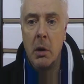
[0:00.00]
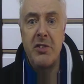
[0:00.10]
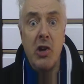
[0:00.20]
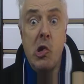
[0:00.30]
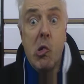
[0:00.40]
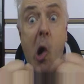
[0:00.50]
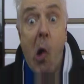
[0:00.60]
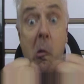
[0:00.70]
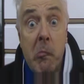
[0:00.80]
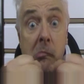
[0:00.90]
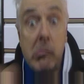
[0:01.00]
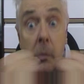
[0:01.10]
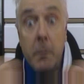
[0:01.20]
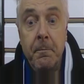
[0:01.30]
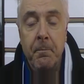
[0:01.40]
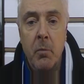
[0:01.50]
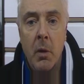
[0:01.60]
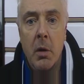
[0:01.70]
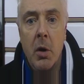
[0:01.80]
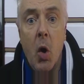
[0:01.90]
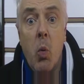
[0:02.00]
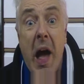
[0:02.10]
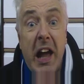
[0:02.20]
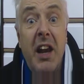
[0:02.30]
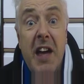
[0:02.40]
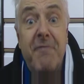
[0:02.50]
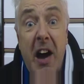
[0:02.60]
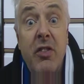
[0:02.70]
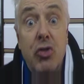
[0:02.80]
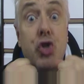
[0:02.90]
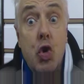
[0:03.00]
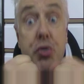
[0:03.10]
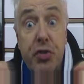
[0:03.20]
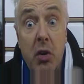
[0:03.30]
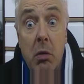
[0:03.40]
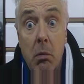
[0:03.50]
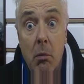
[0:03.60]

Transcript: He said, Hugo, where can I find the truth?